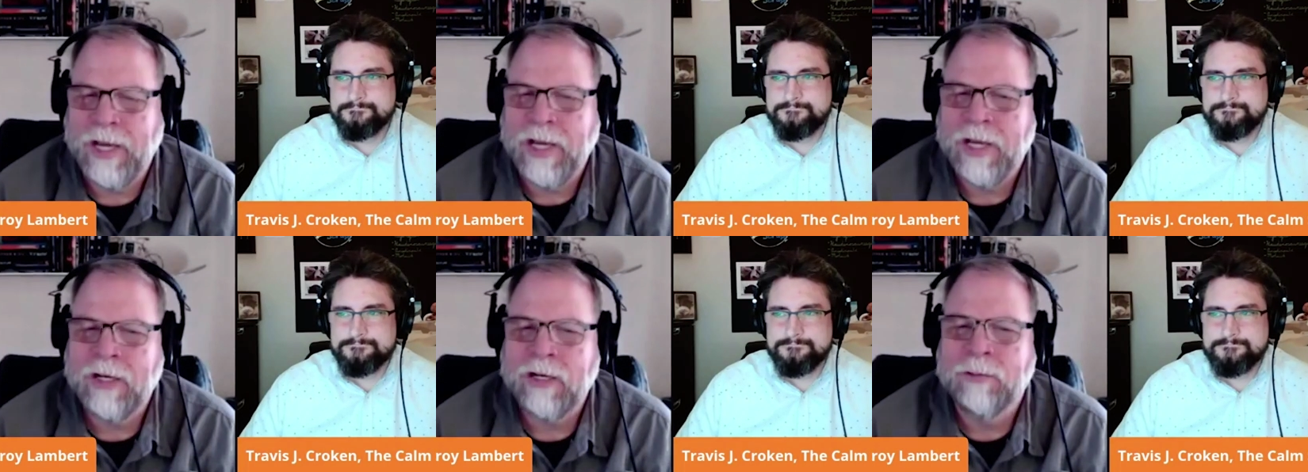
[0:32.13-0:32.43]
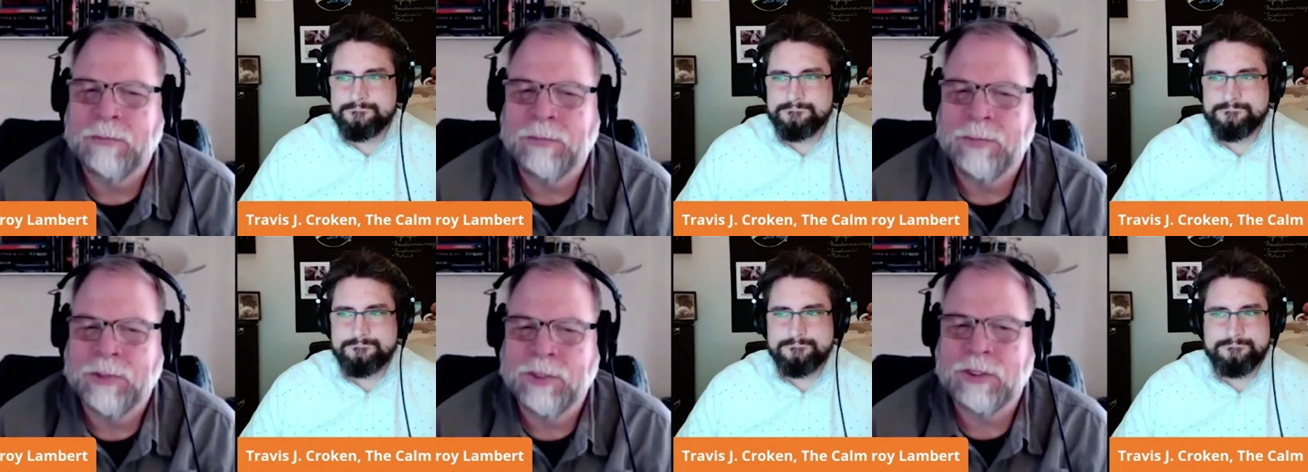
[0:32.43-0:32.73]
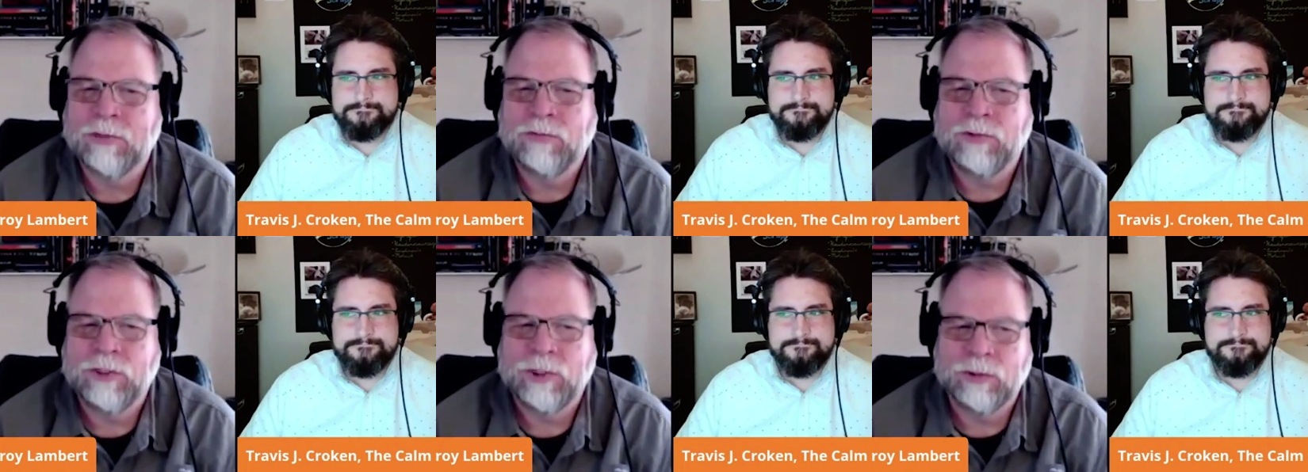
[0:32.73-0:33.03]
Speaker 1: a book of
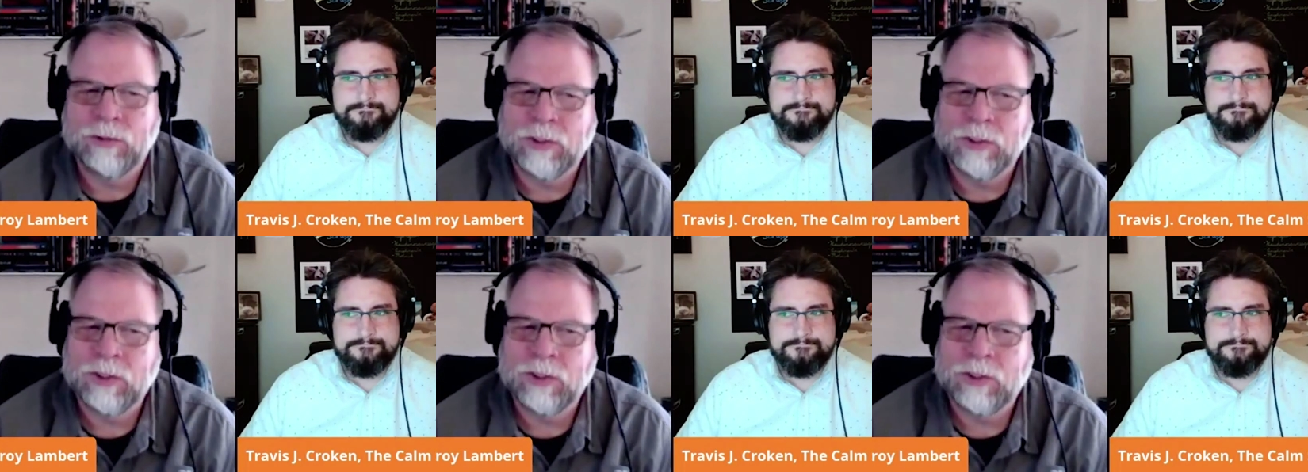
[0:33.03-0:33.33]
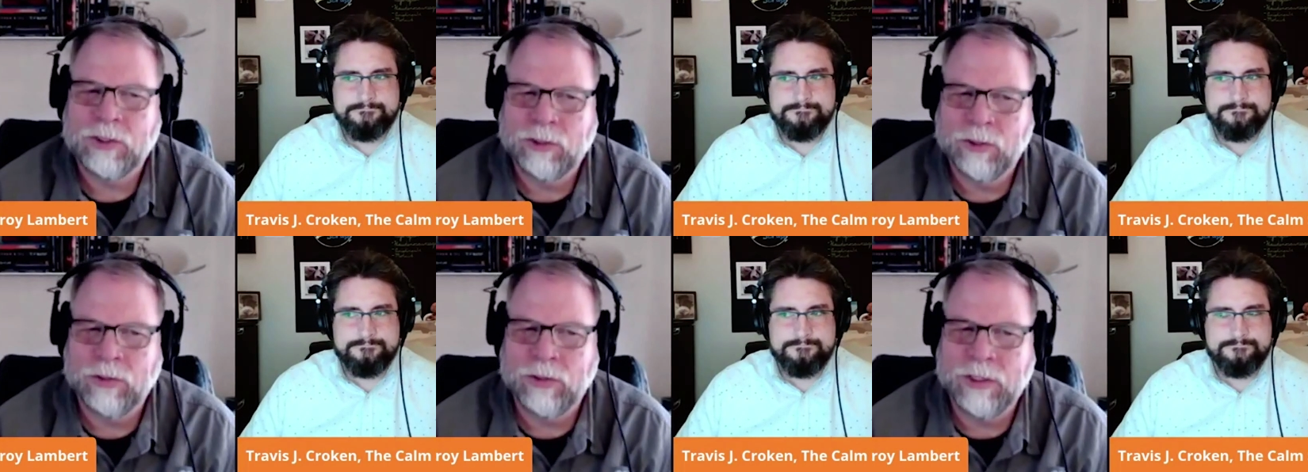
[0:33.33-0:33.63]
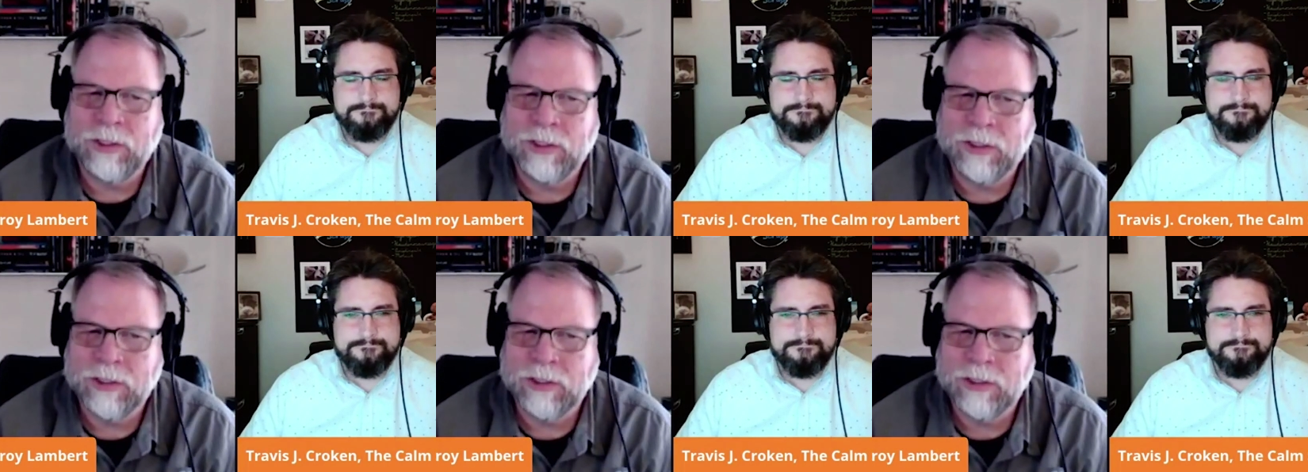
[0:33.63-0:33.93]
short
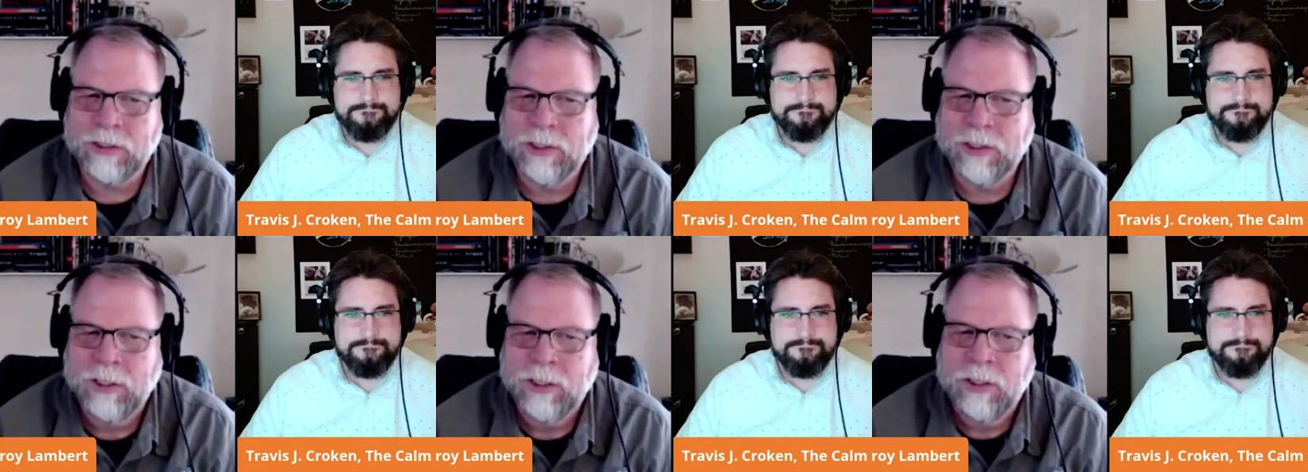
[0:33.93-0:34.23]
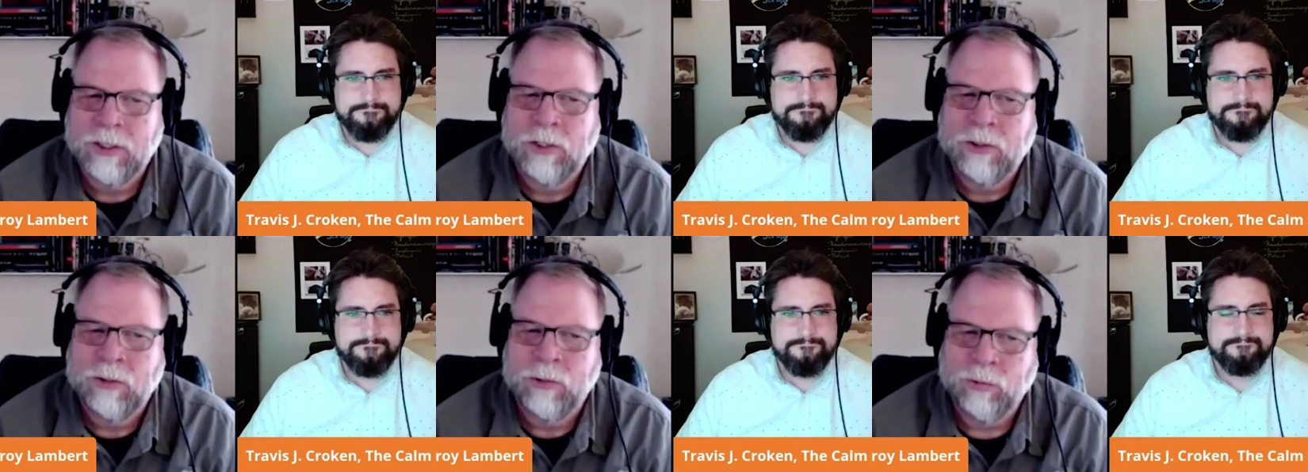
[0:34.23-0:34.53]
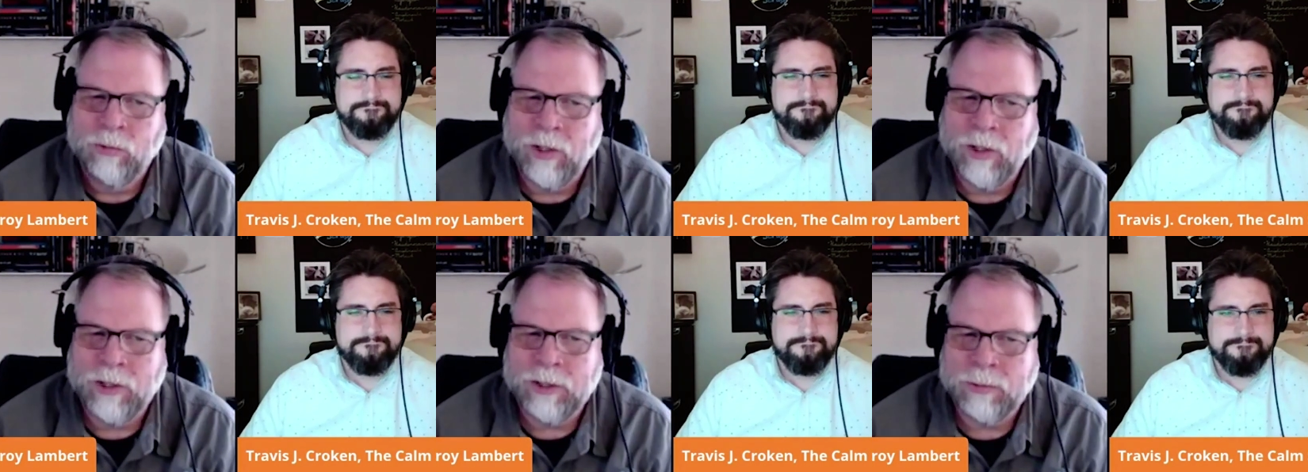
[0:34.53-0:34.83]
stories. Welcome,